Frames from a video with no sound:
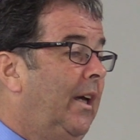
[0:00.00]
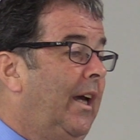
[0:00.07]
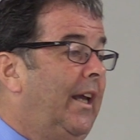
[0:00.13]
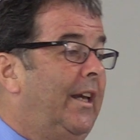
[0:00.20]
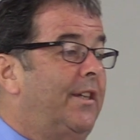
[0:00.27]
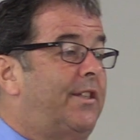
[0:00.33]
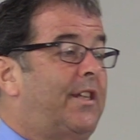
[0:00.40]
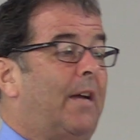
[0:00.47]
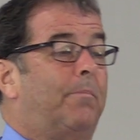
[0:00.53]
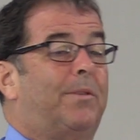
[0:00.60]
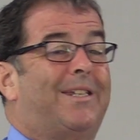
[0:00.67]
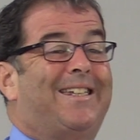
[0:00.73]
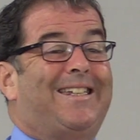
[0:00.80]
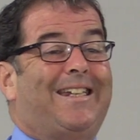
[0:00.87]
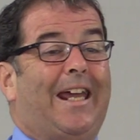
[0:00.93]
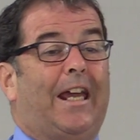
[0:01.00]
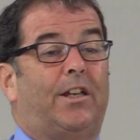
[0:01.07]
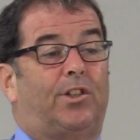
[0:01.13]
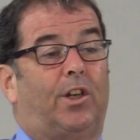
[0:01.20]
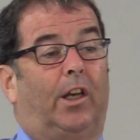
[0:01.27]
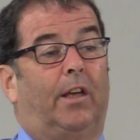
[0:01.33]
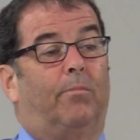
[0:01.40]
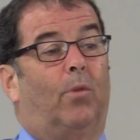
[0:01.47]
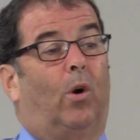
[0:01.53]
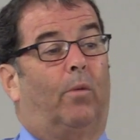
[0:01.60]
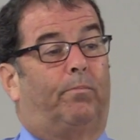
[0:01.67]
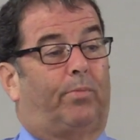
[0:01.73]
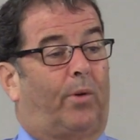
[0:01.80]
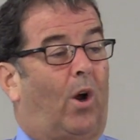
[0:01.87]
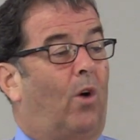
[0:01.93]
it is substantially more
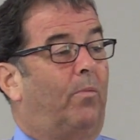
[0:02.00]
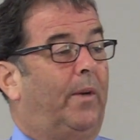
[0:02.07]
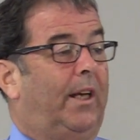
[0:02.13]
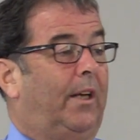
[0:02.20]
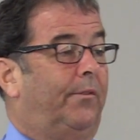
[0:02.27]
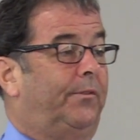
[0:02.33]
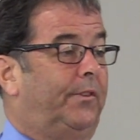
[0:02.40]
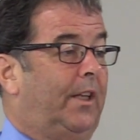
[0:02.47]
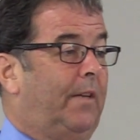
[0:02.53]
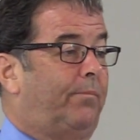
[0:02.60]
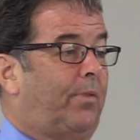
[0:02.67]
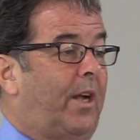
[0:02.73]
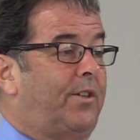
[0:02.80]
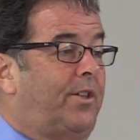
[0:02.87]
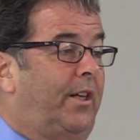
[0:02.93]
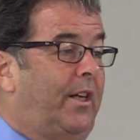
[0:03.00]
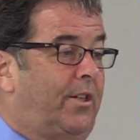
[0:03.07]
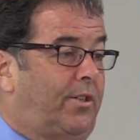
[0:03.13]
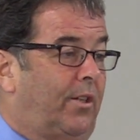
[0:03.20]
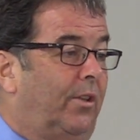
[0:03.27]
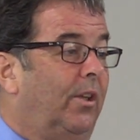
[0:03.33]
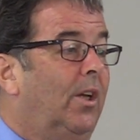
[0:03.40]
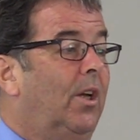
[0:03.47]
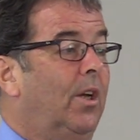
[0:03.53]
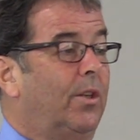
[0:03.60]
probative than prejudicial.